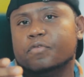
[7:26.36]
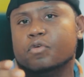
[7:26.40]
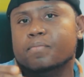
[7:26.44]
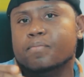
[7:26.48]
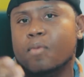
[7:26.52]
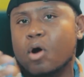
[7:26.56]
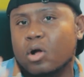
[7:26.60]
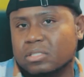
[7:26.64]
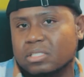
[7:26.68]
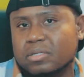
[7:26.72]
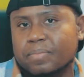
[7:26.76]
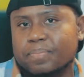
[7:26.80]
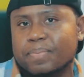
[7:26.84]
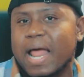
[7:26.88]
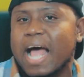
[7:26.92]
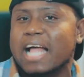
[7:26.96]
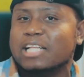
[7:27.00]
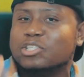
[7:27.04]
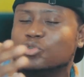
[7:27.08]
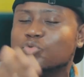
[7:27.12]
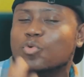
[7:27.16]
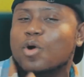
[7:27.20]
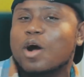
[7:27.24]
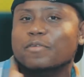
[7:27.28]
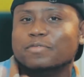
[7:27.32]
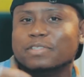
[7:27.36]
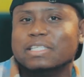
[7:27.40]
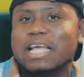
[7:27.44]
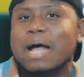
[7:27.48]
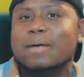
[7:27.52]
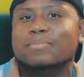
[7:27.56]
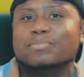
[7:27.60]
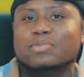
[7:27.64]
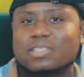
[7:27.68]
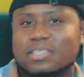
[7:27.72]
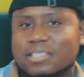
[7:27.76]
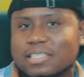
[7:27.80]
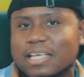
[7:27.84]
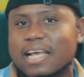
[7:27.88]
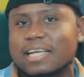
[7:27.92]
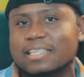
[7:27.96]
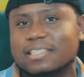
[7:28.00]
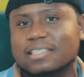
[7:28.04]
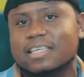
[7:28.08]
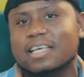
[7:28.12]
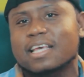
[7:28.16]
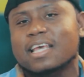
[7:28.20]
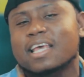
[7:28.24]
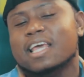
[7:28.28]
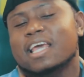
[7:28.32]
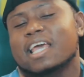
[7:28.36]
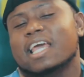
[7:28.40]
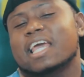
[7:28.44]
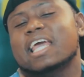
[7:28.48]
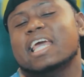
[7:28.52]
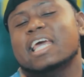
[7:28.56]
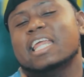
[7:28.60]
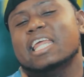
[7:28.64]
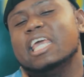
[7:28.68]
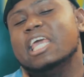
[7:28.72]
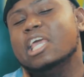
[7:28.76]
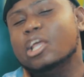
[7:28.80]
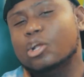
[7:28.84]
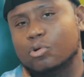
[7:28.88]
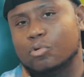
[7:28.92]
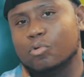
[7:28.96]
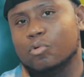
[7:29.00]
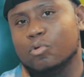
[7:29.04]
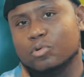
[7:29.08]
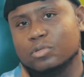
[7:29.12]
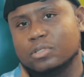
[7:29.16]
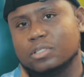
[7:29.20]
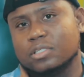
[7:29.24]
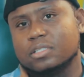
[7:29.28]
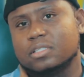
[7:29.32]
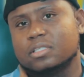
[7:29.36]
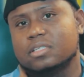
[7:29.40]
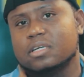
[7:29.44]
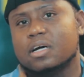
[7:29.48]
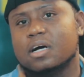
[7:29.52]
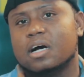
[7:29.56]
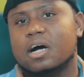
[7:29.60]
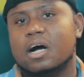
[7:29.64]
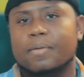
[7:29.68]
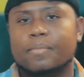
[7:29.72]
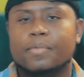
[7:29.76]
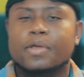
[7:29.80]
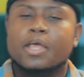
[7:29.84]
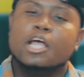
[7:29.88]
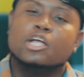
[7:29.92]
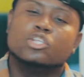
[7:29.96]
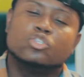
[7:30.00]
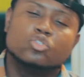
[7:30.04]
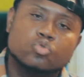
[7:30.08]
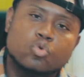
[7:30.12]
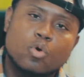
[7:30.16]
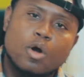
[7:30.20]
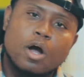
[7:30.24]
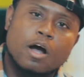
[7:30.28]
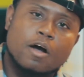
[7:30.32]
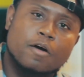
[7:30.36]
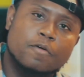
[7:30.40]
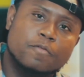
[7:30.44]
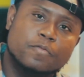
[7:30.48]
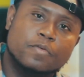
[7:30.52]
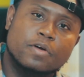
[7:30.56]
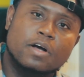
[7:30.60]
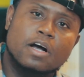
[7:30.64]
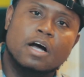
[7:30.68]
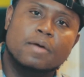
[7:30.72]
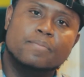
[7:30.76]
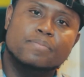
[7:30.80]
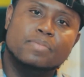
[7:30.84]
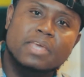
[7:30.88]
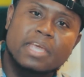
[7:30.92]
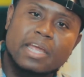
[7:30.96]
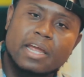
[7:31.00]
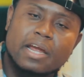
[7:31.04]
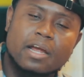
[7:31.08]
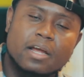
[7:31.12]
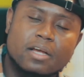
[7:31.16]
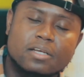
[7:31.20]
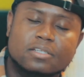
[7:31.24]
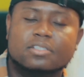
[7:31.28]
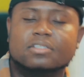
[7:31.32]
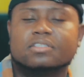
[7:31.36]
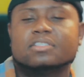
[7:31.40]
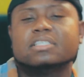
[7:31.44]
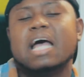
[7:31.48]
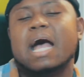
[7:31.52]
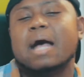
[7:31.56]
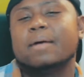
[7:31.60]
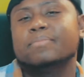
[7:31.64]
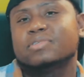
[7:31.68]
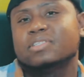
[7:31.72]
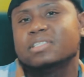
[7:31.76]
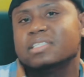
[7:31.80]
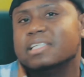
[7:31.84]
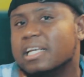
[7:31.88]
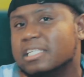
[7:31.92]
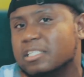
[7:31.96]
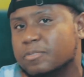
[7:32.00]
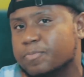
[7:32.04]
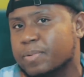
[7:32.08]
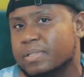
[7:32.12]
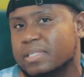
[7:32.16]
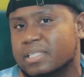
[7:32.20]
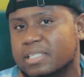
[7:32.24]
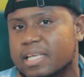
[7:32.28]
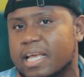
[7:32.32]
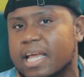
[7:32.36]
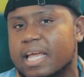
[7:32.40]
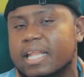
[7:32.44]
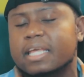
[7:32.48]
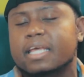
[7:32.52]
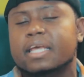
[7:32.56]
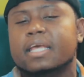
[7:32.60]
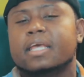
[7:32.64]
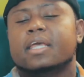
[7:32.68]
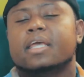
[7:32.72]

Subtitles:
multiply 12 times 6, it equals to 12 years times 6%.